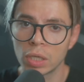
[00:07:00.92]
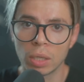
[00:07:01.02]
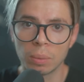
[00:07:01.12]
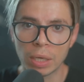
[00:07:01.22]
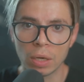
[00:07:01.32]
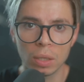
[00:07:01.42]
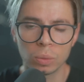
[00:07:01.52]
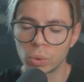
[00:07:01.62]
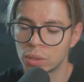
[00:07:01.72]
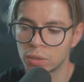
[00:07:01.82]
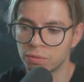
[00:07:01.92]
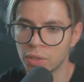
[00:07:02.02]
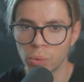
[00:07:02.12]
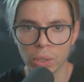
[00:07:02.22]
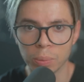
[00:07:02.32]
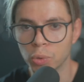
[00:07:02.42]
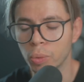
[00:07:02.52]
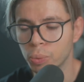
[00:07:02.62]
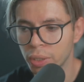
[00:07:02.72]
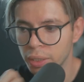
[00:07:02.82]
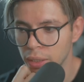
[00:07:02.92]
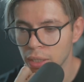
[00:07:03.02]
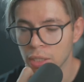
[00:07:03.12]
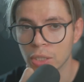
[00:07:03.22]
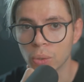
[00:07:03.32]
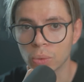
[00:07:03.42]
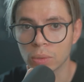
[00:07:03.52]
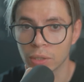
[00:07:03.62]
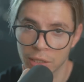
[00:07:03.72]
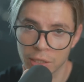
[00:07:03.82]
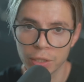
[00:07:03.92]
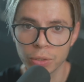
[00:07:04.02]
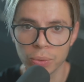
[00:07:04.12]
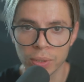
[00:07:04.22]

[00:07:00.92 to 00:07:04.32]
Coming Home, which is very appropriate, so let's get into